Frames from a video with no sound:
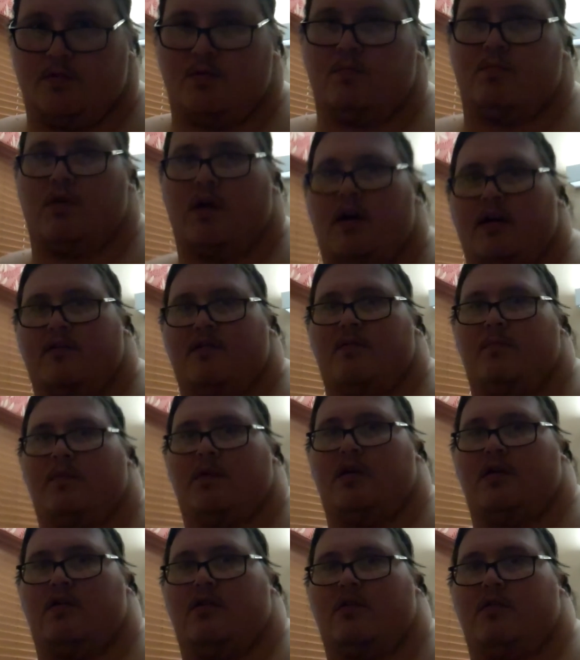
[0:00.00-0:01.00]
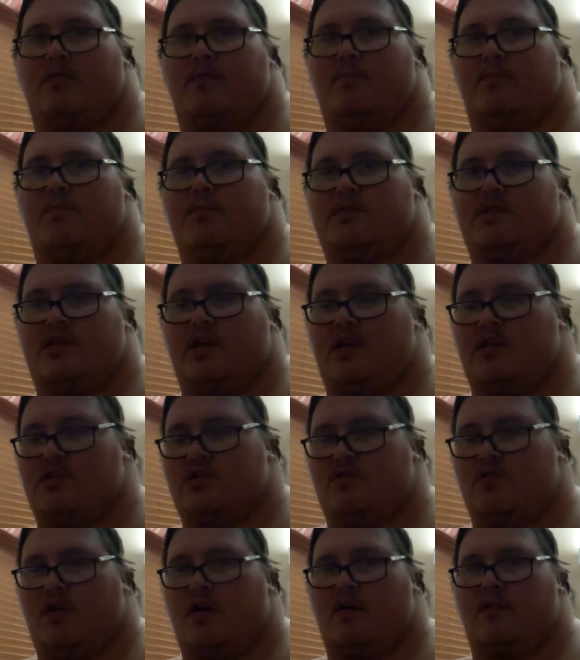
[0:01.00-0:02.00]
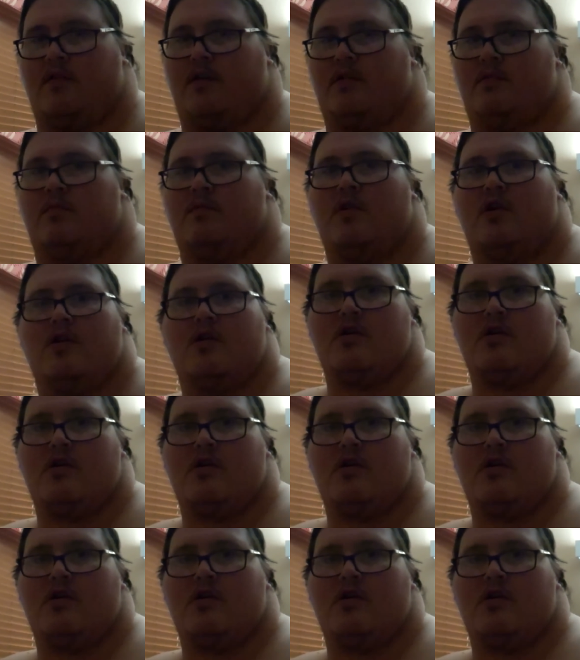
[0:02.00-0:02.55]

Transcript: food brought to me, you know, and staying strong, there